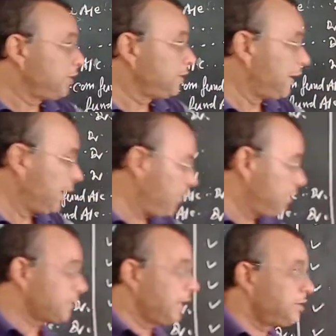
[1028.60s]
in the
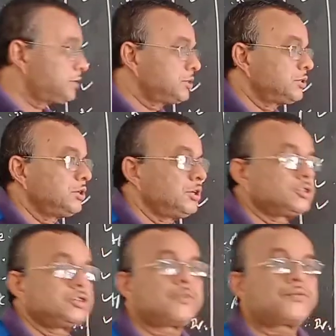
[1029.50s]
liability side, it
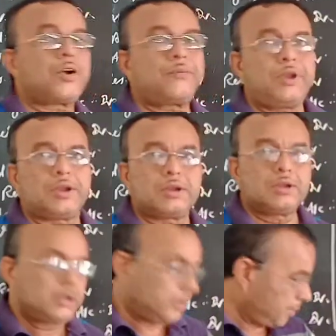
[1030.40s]
is your profit.
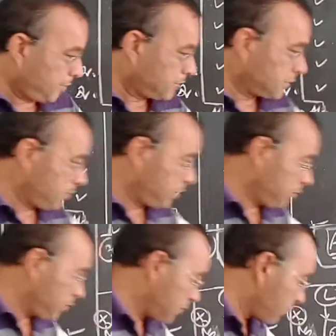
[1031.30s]
If it is given
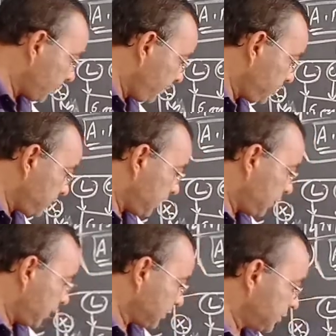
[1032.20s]
in your profit
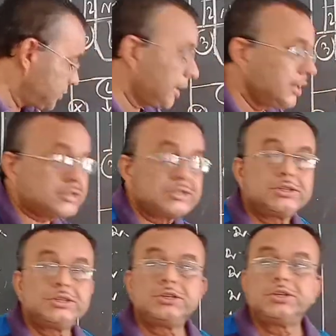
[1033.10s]
asset side,
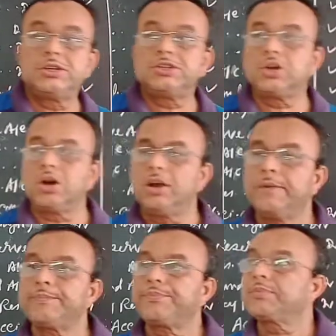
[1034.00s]
it is your
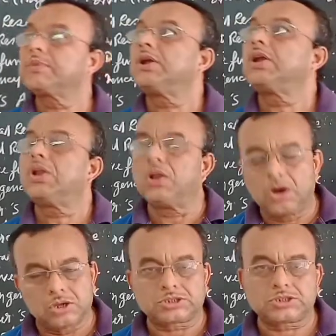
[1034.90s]

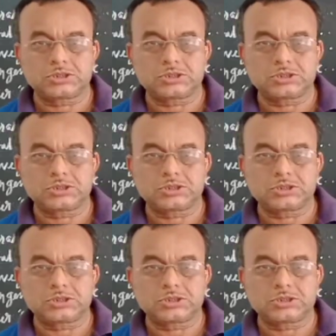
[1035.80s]
loss.